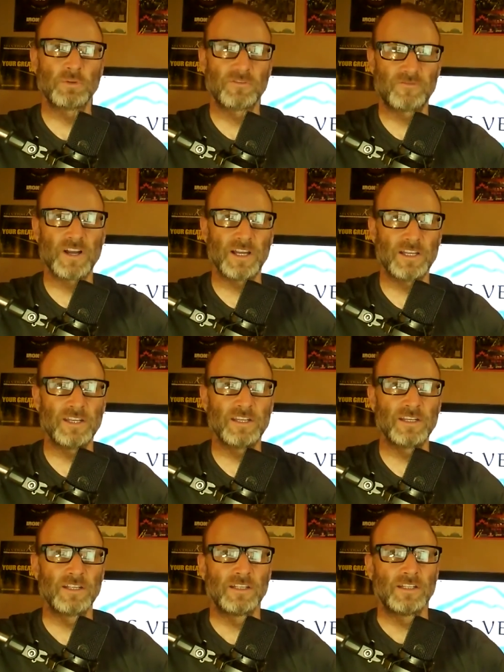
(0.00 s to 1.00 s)

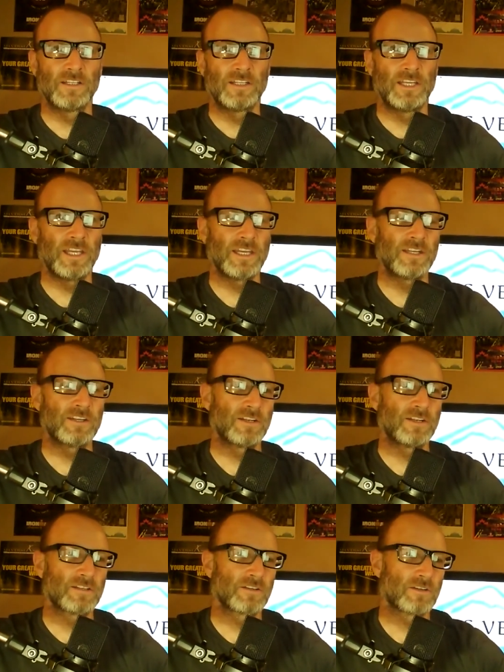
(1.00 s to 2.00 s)
fun,
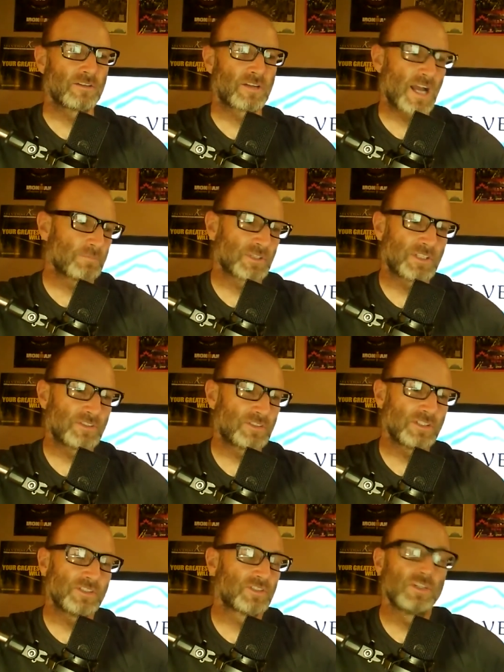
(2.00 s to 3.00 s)
and
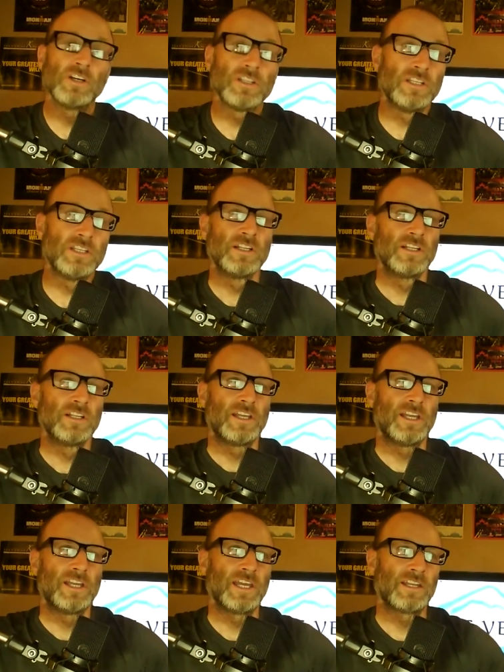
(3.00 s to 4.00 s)
competition is good,
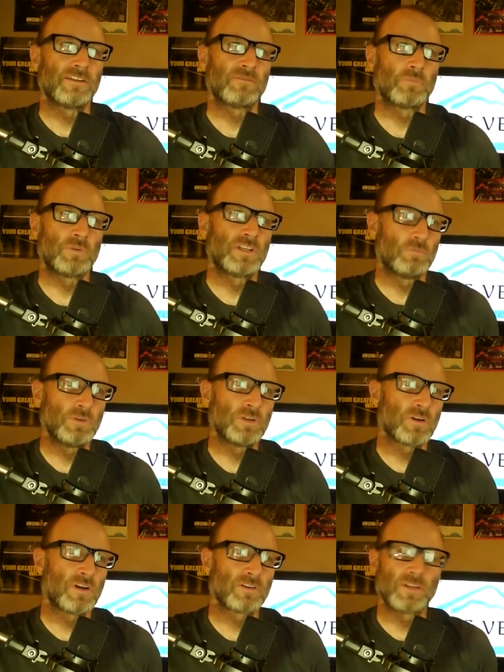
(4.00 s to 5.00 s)
and
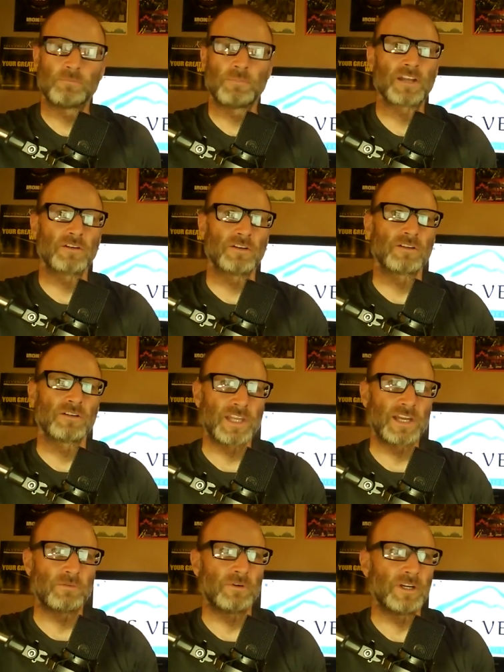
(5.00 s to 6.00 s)
we all get better
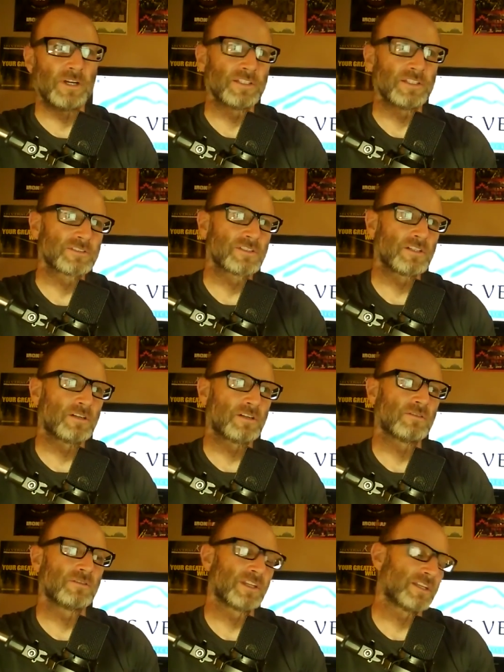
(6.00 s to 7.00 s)
that way.
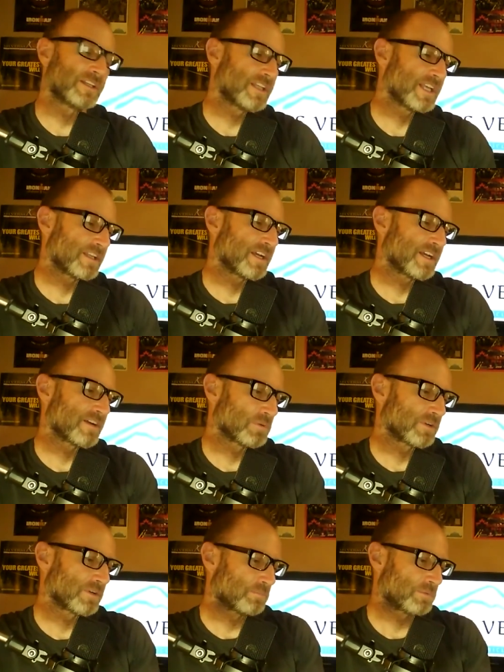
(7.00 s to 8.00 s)
So that I
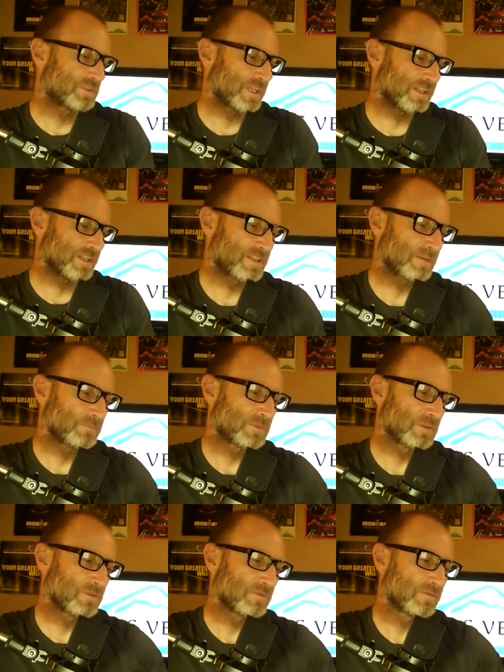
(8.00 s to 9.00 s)
really appreciate that you come
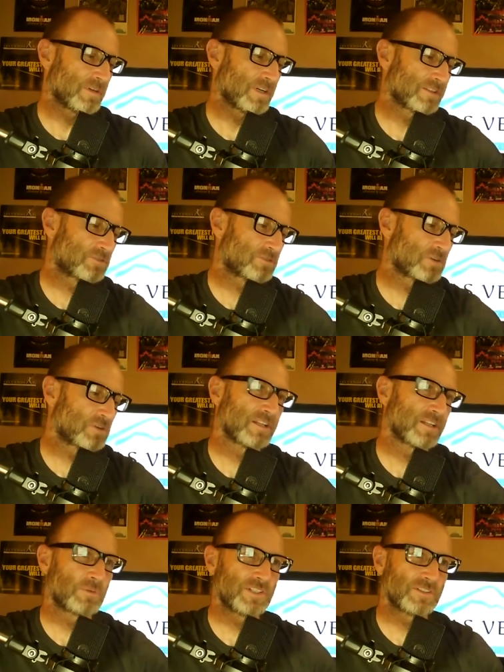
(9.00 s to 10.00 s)
to Tri
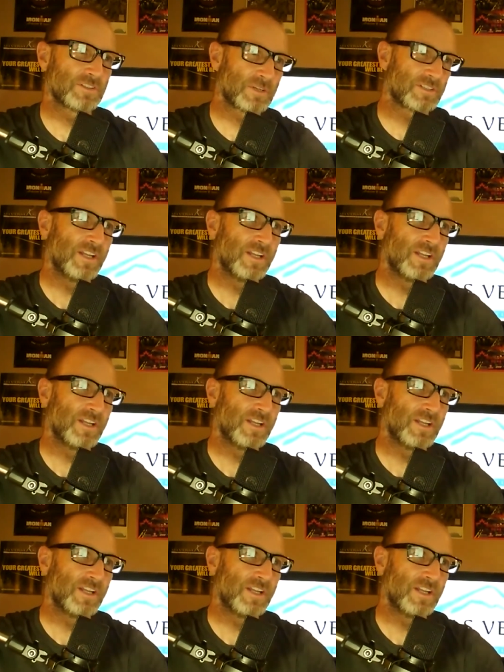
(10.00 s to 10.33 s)
Club races. But